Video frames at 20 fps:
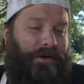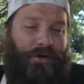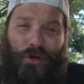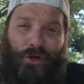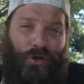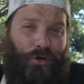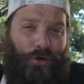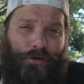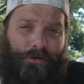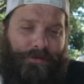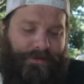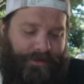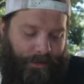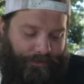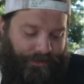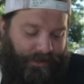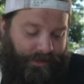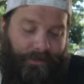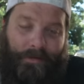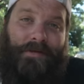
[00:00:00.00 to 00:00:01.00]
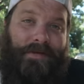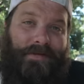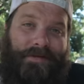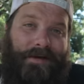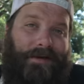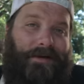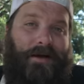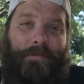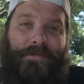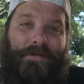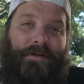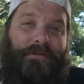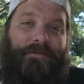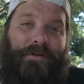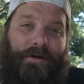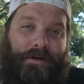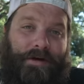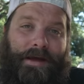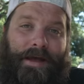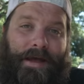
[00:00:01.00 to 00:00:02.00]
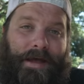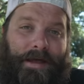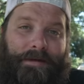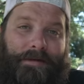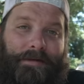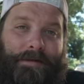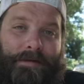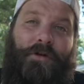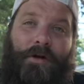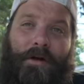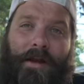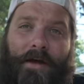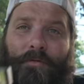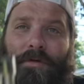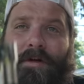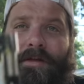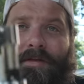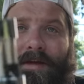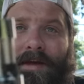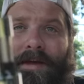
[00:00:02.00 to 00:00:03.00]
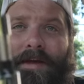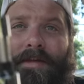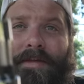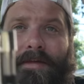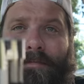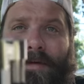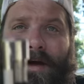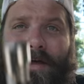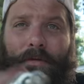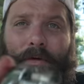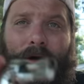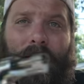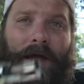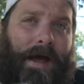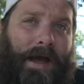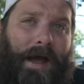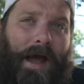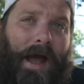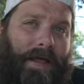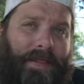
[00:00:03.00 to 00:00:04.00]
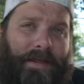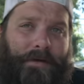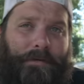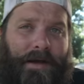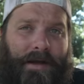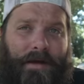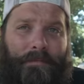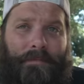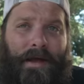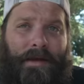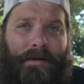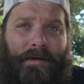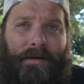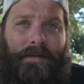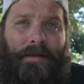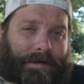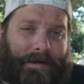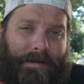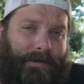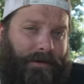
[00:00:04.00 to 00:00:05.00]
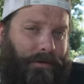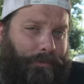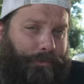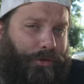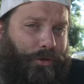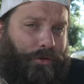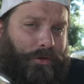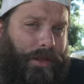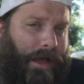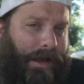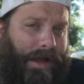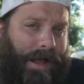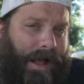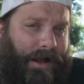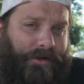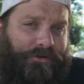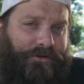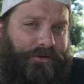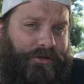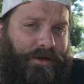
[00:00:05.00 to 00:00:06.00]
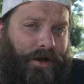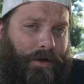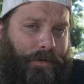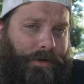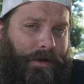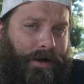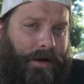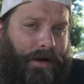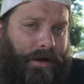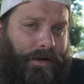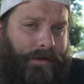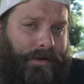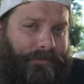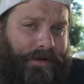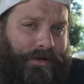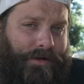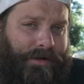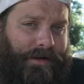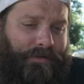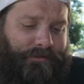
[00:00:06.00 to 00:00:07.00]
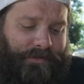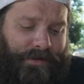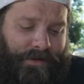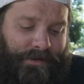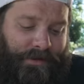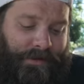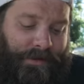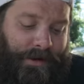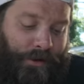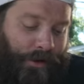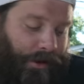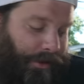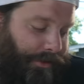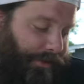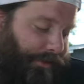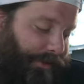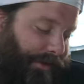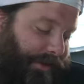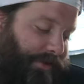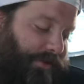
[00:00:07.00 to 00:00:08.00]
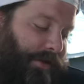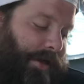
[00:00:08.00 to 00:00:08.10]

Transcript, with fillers: a dessert or something. This kit comes in very handy. If you don't have one of these, by the way, I highly recommend it. Get a little brulee action going on, very convenient. And also this